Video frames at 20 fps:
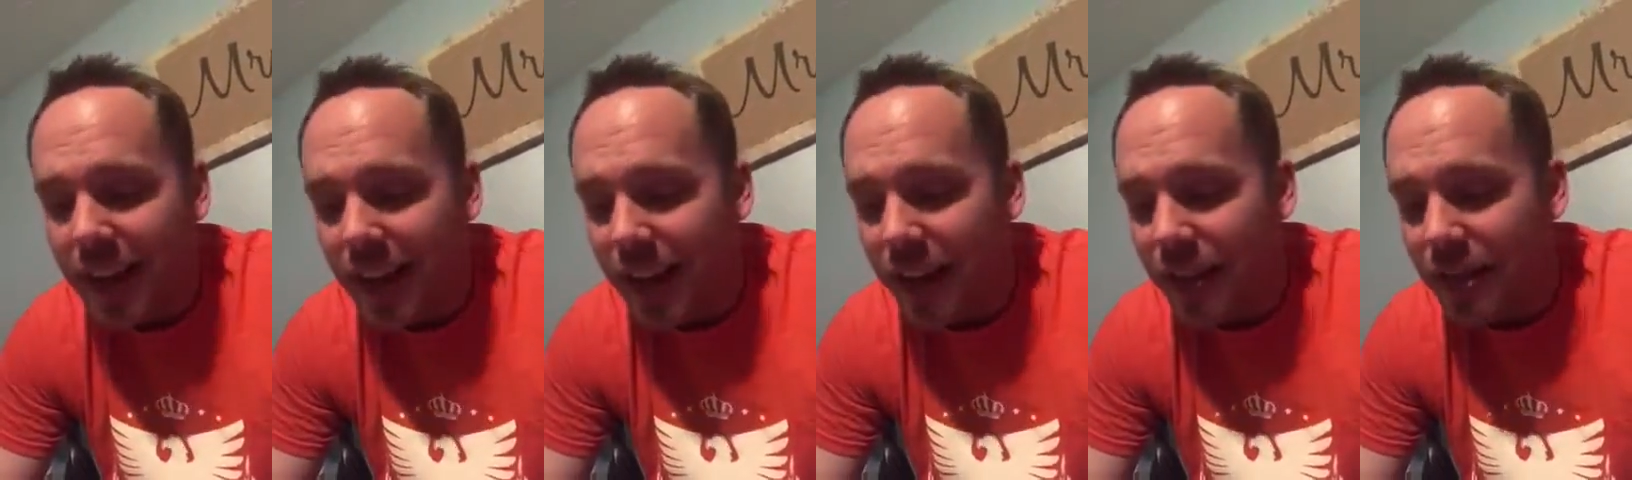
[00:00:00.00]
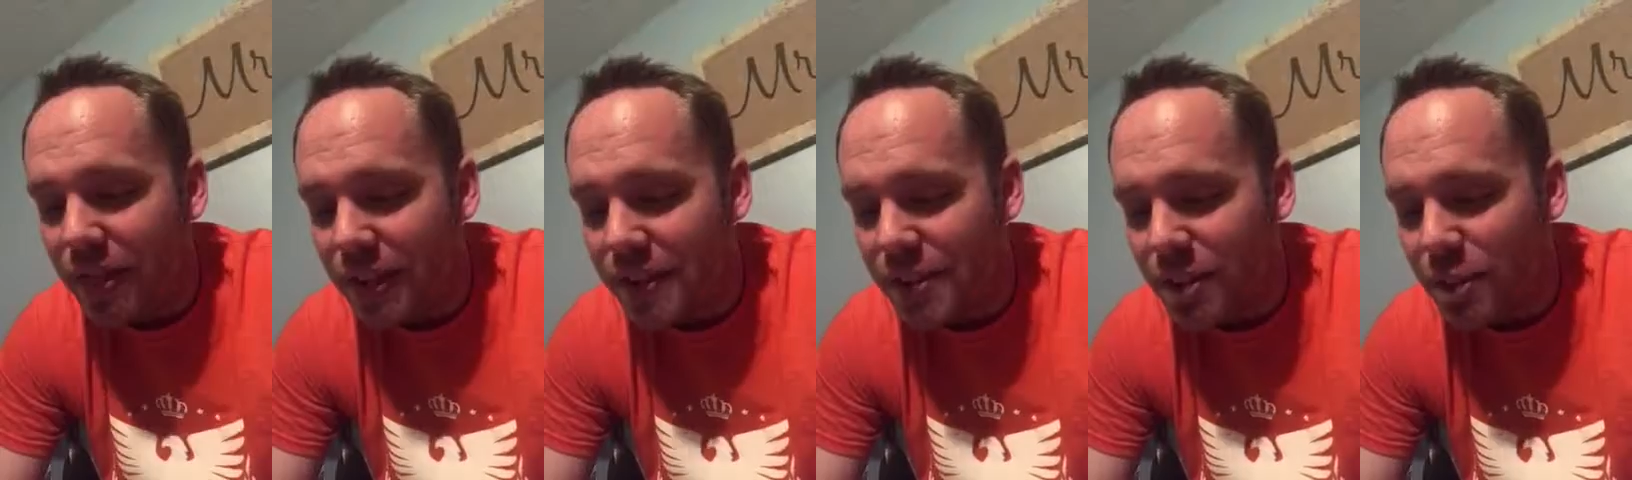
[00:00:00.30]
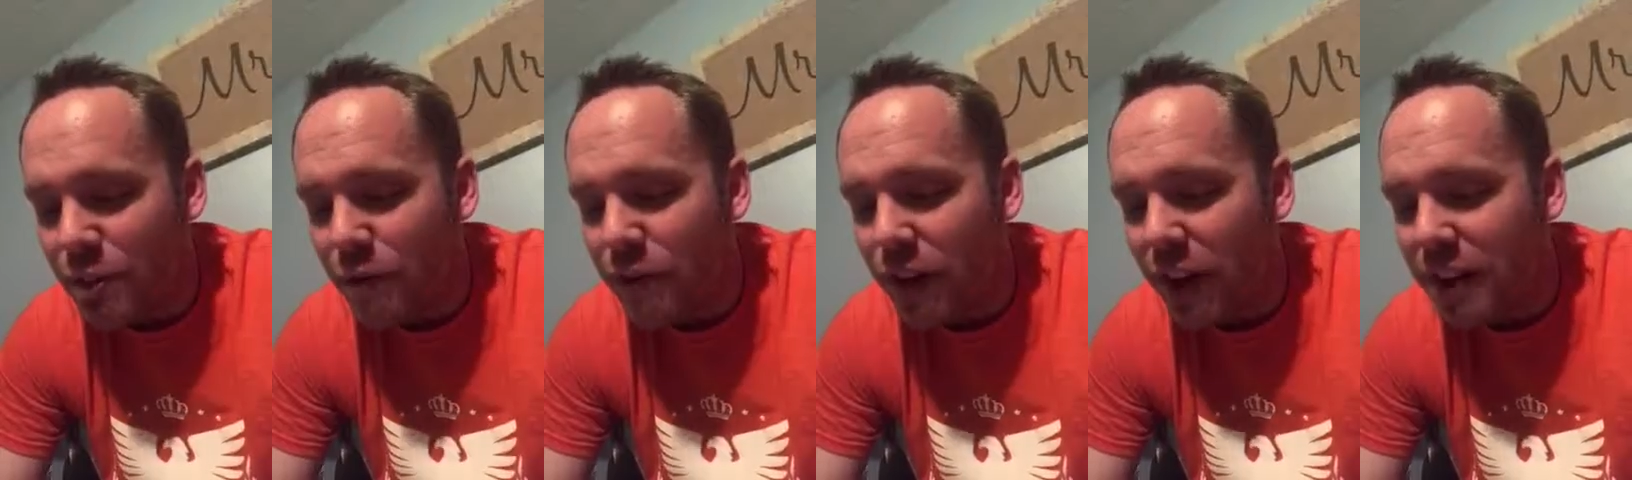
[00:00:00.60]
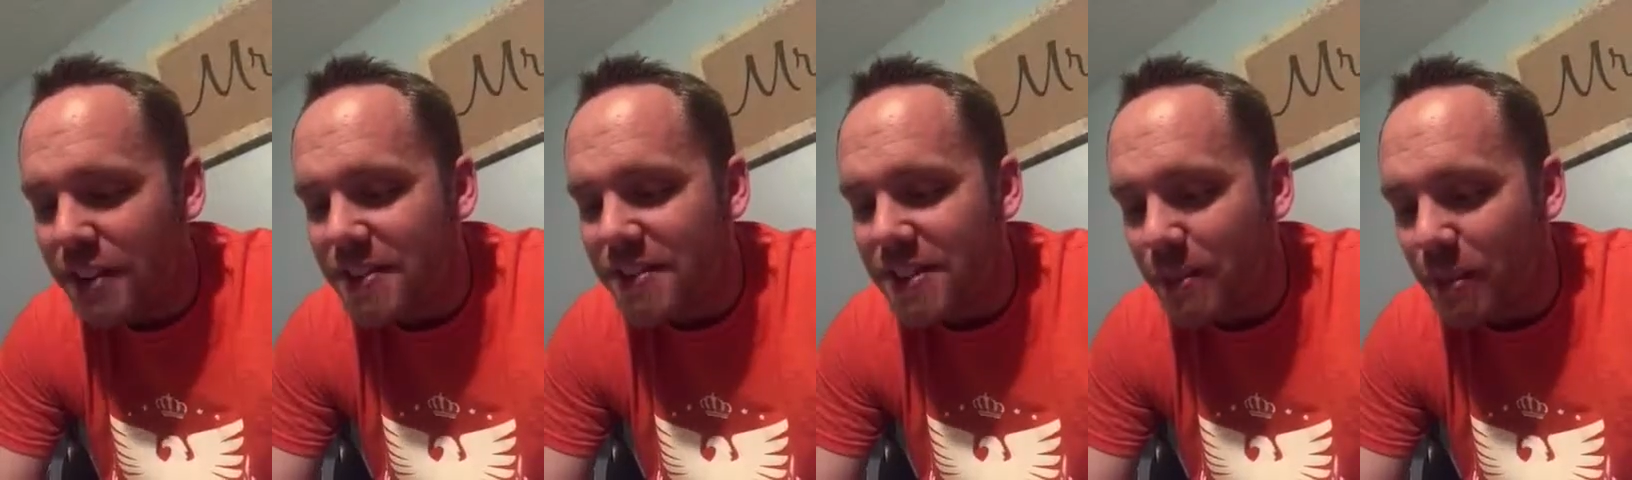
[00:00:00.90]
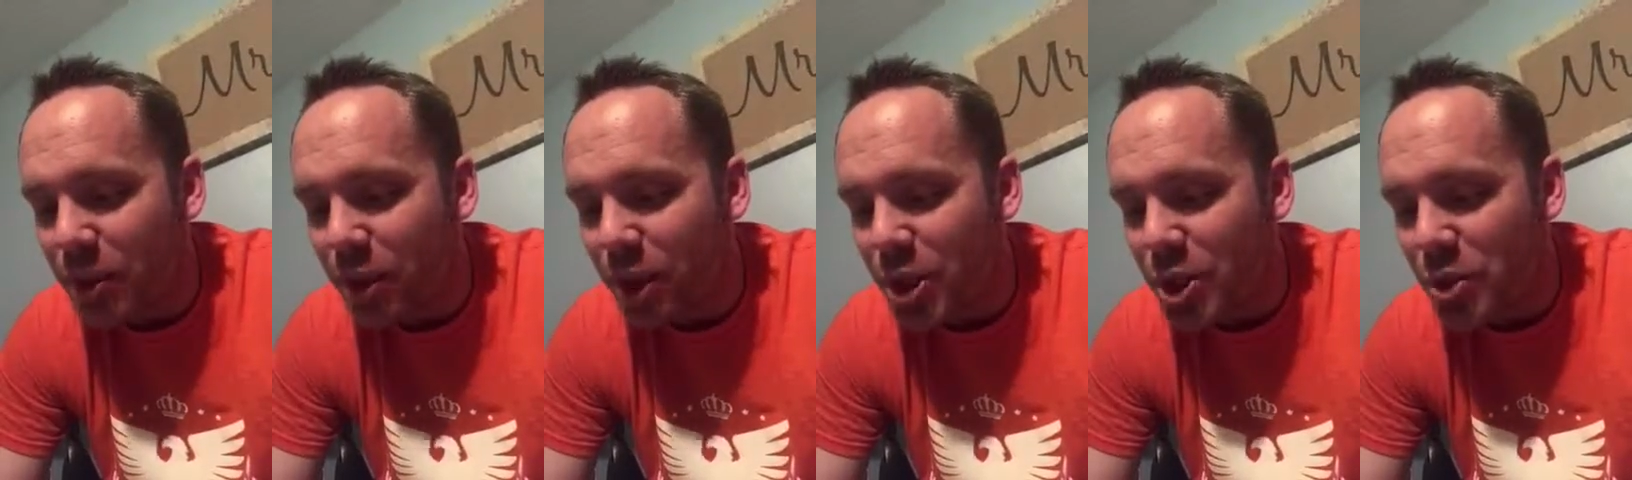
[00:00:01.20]
And this is very
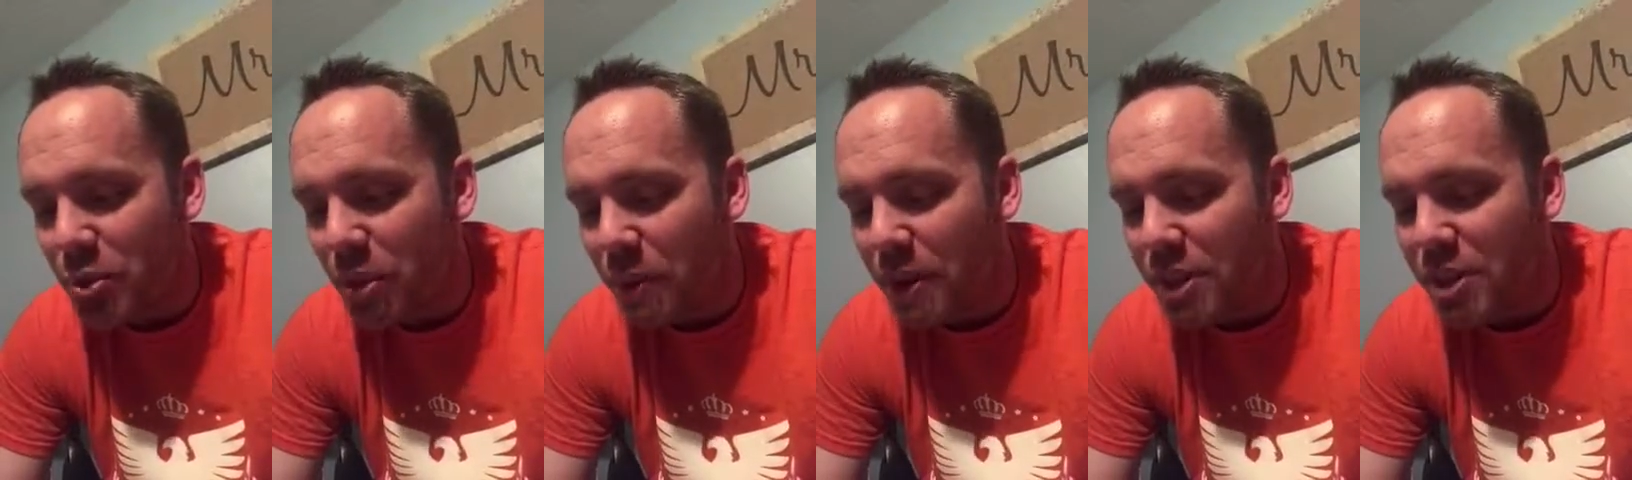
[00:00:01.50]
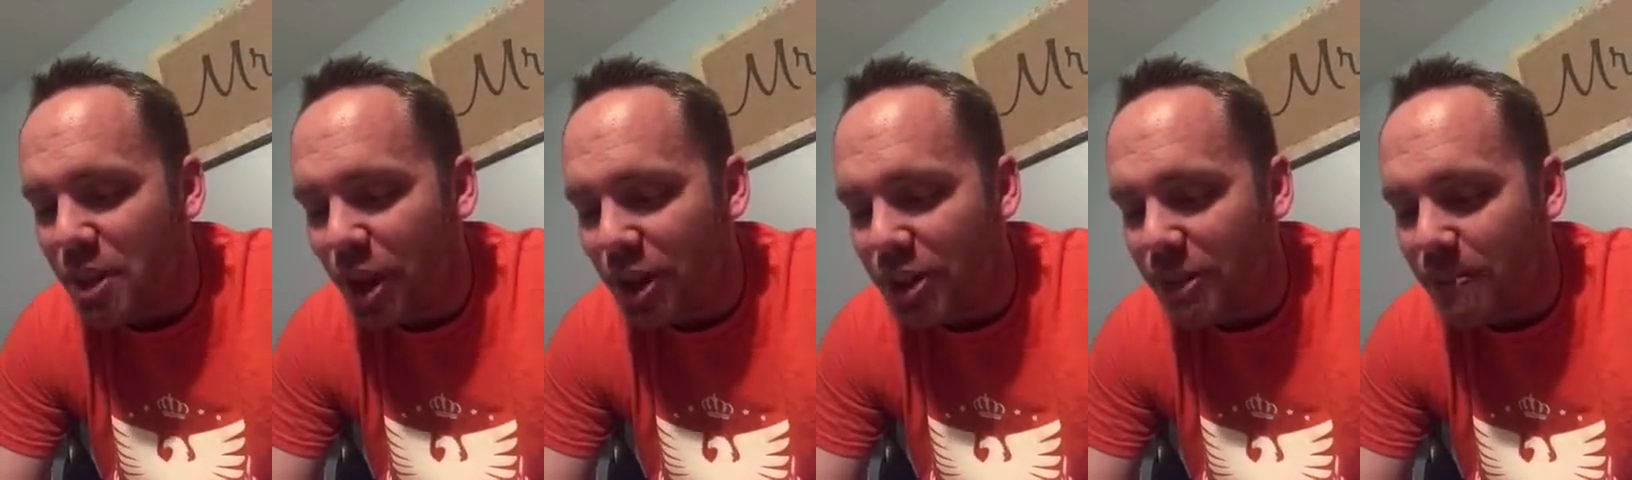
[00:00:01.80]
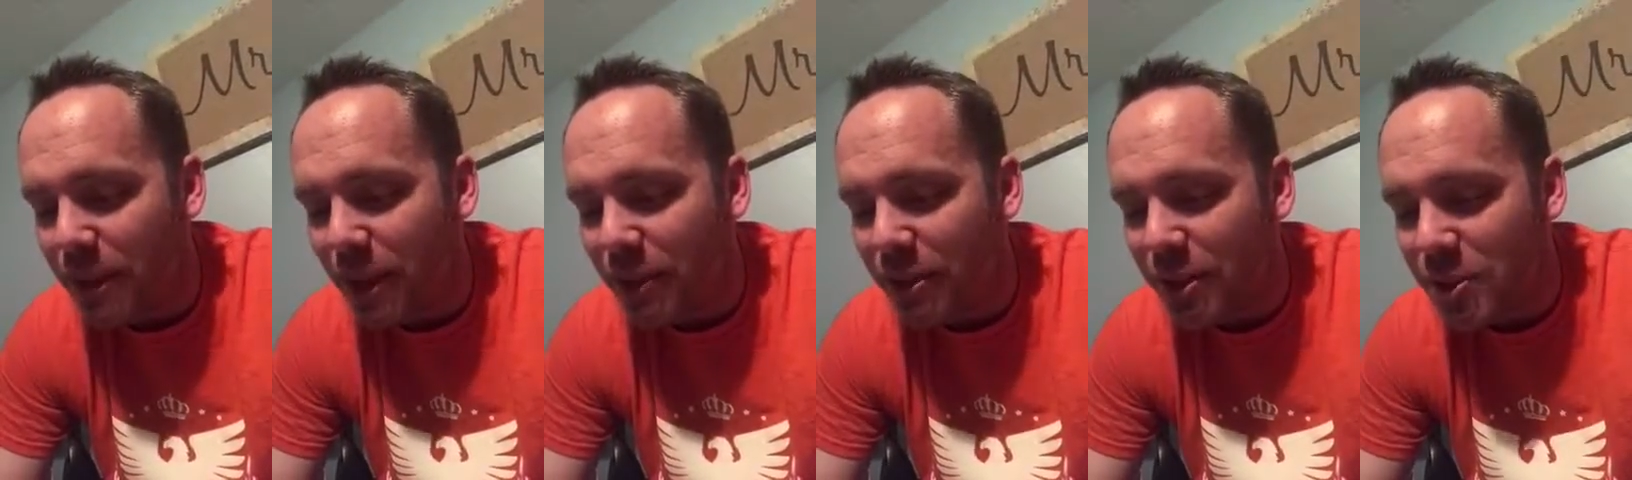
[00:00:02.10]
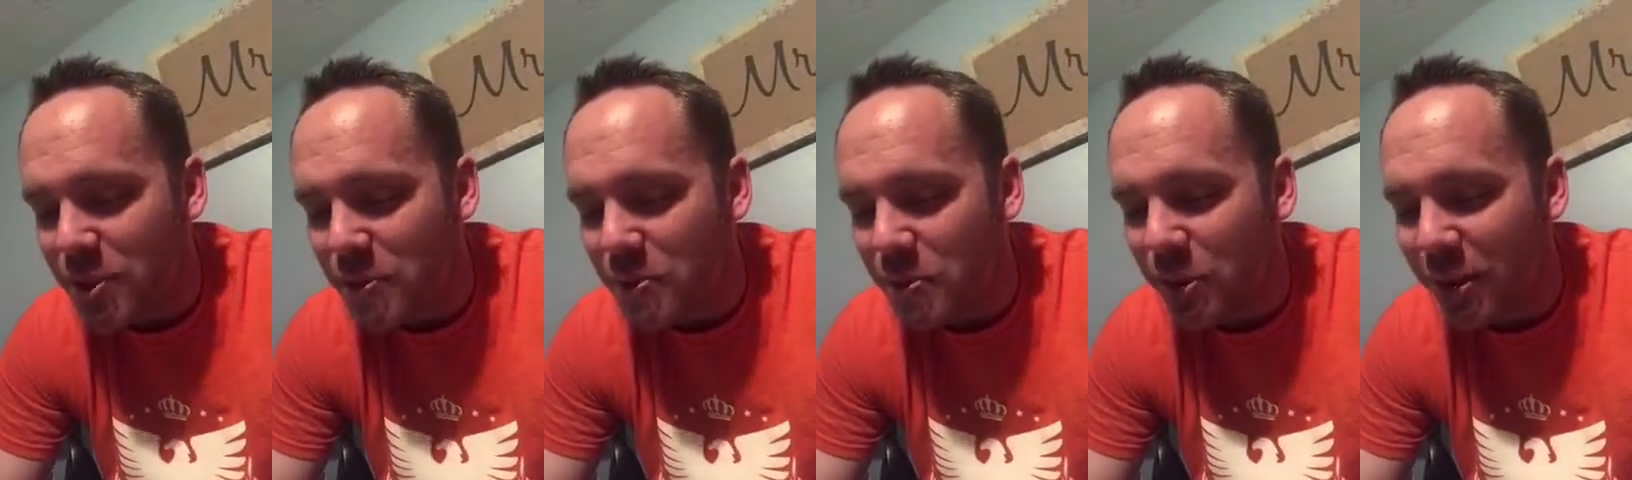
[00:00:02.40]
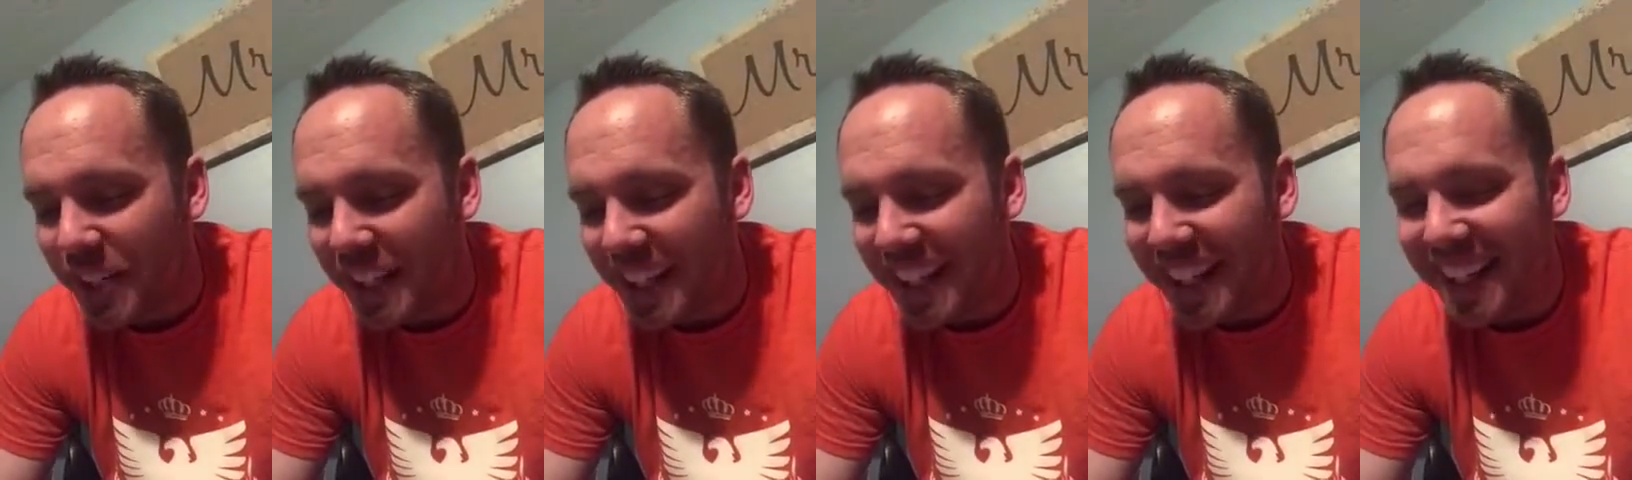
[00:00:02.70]
similar to what we talked about this
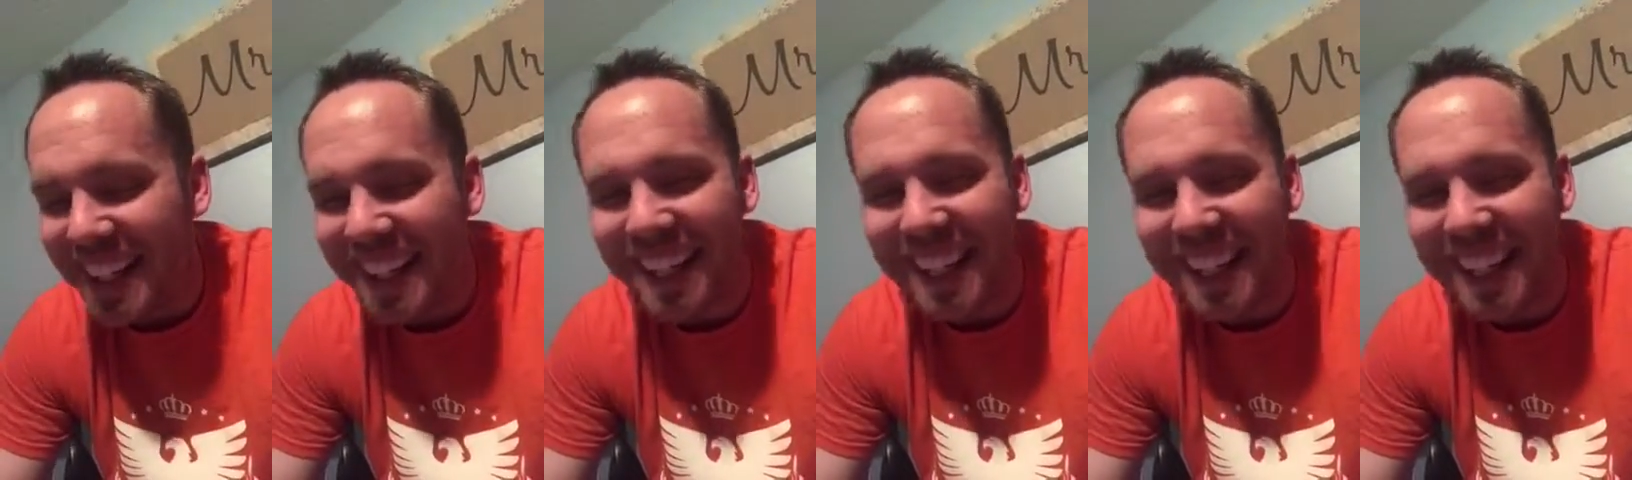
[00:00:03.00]
morning